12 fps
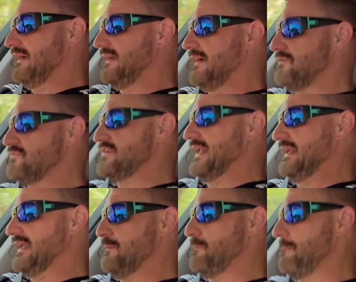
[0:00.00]
I'm selling
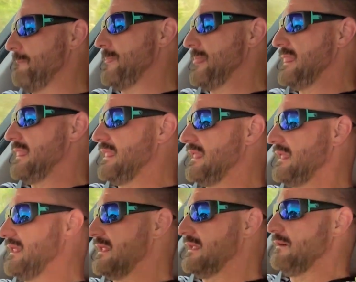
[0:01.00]
it.
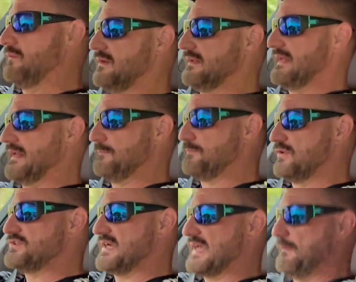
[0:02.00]
I wanted another
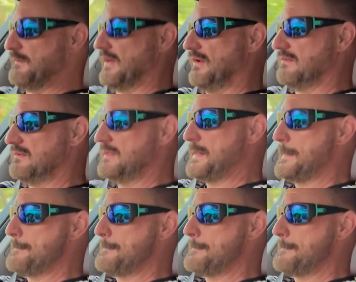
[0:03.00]
project coming along.